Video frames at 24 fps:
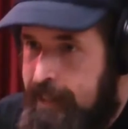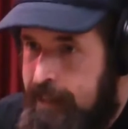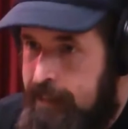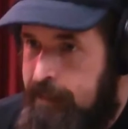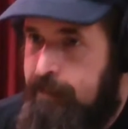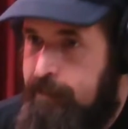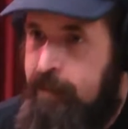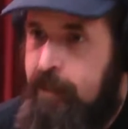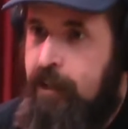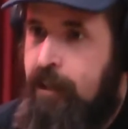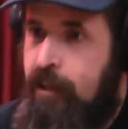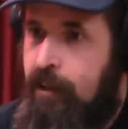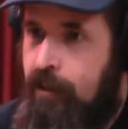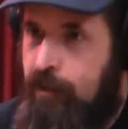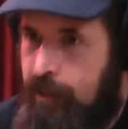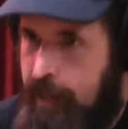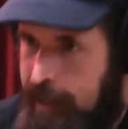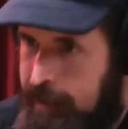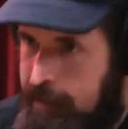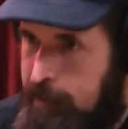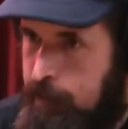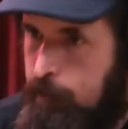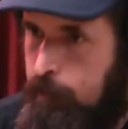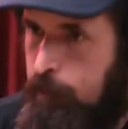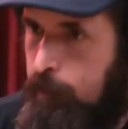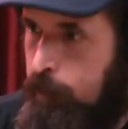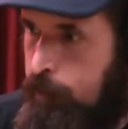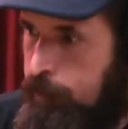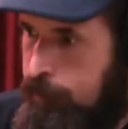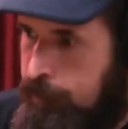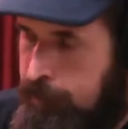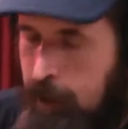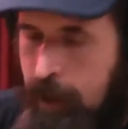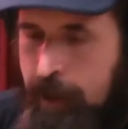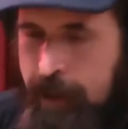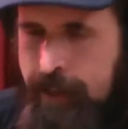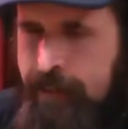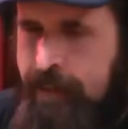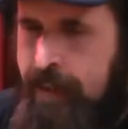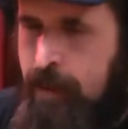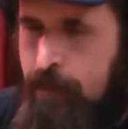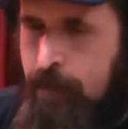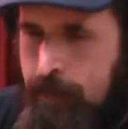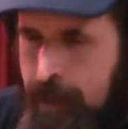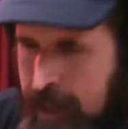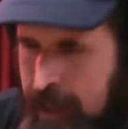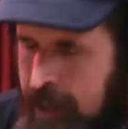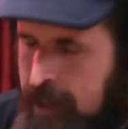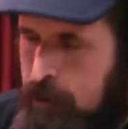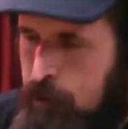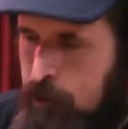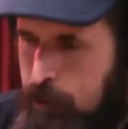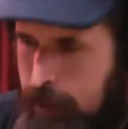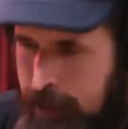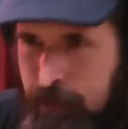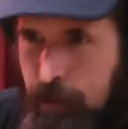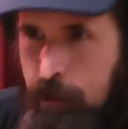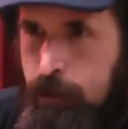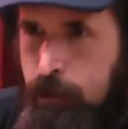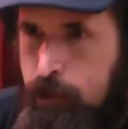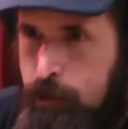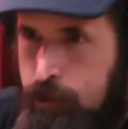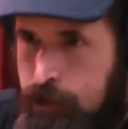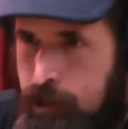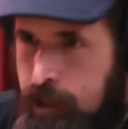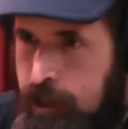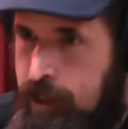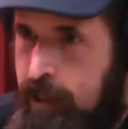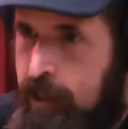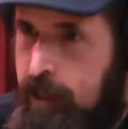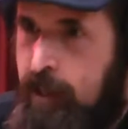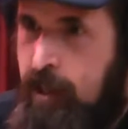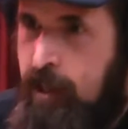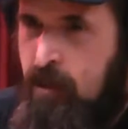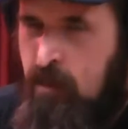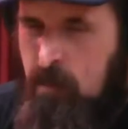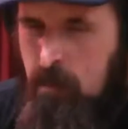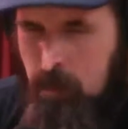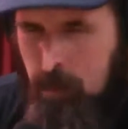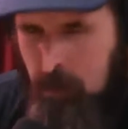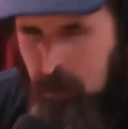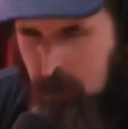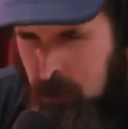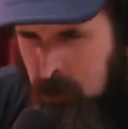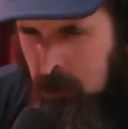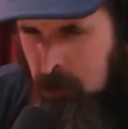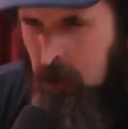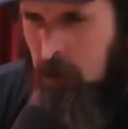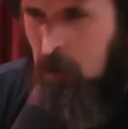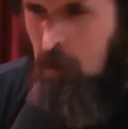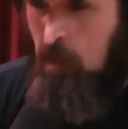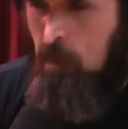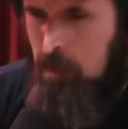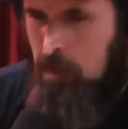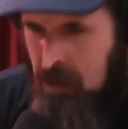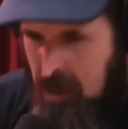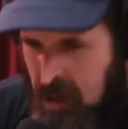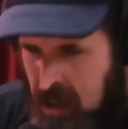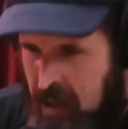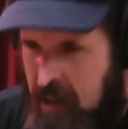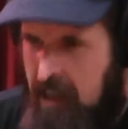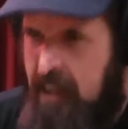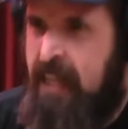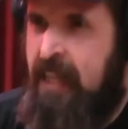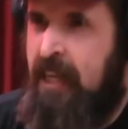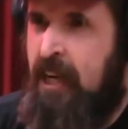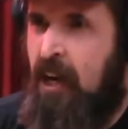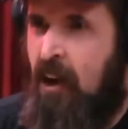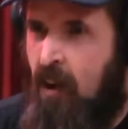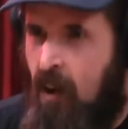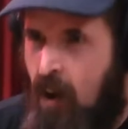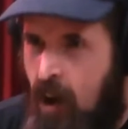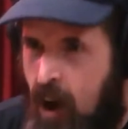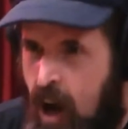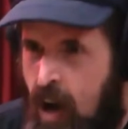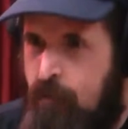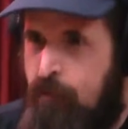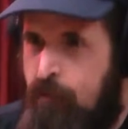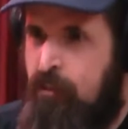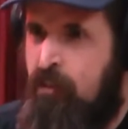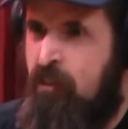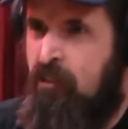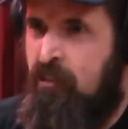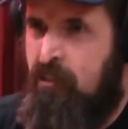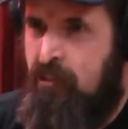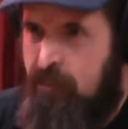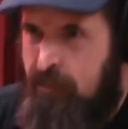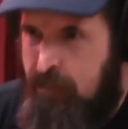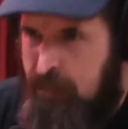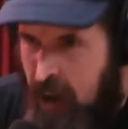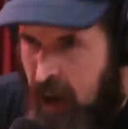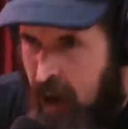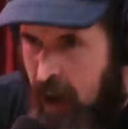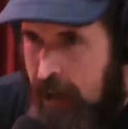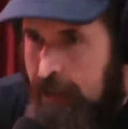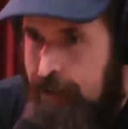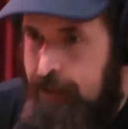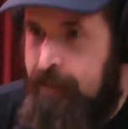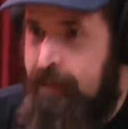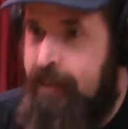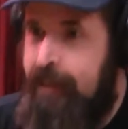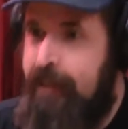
is, let's fucking the American Revolution, brutal, bloody, awful, fucked.